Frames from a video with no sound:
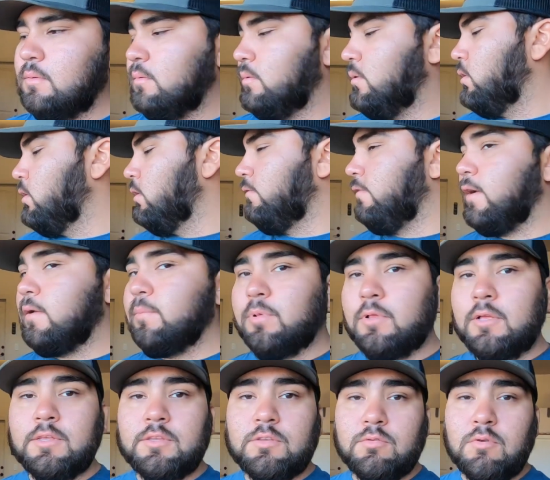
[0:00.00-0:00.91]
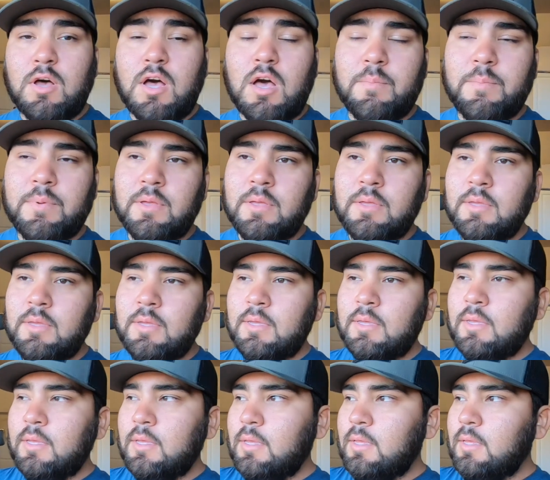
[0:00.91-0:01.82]
05 Plus swap
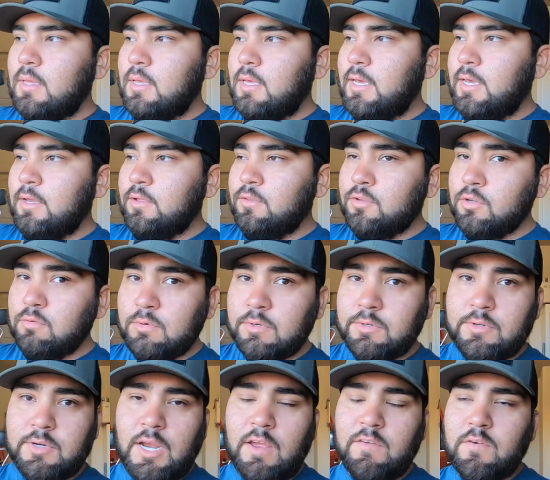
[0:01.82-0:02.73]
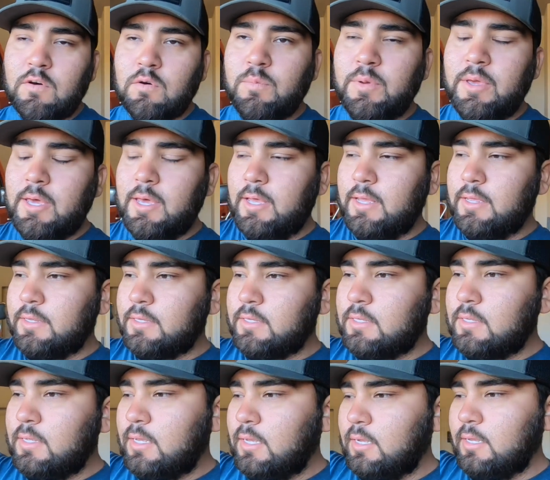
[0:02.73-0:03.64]
a two-wheel drive
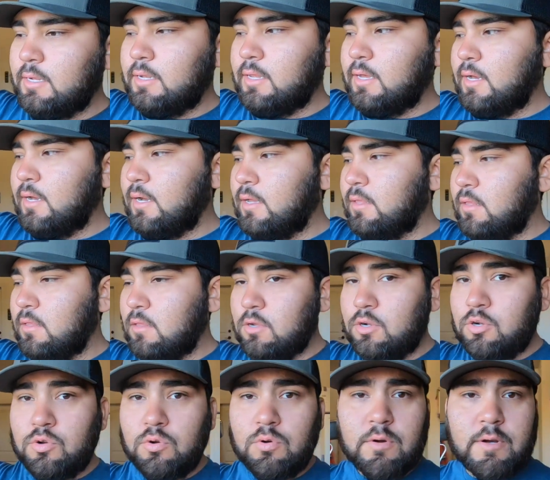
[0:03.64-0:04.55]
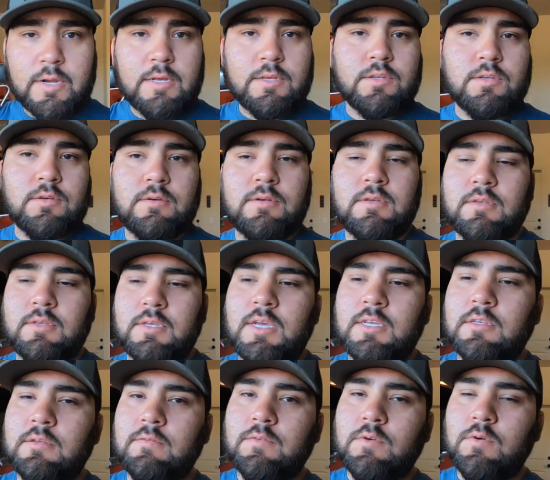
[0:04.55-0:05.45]
OBS. And the short answer is
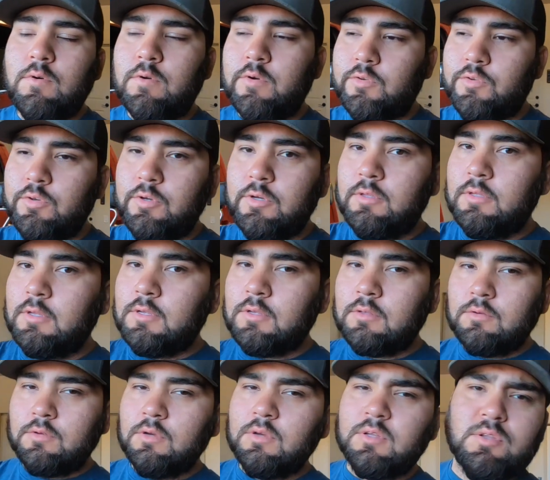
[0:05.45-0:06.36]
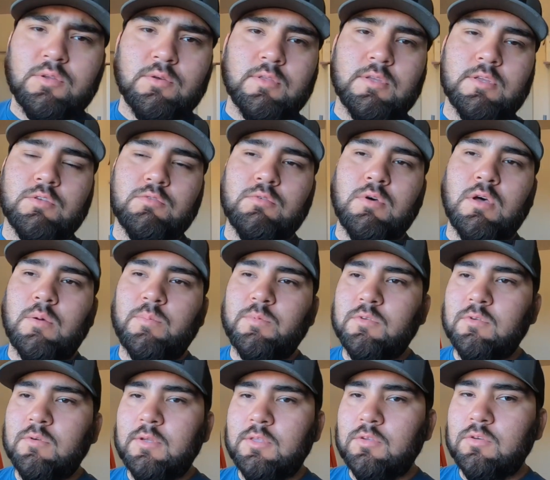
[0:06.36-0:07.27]
yes, of course you can do this swap
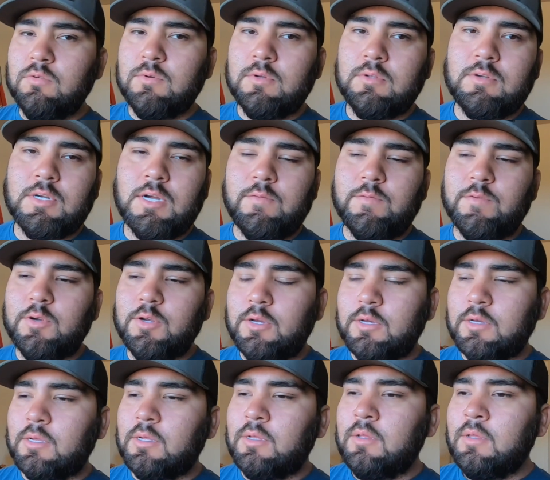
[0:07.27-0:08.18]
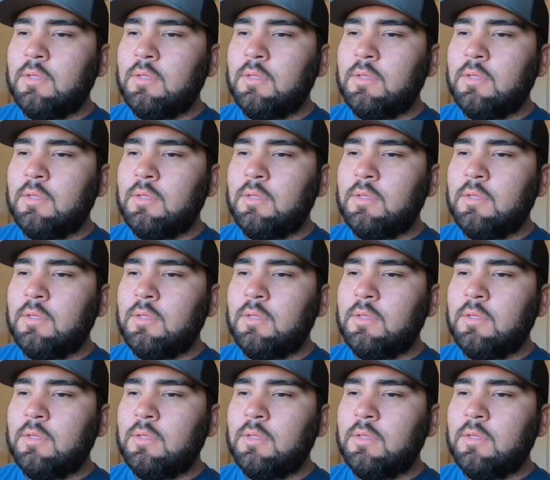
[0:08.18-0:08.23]
to a two-wheel drive truck.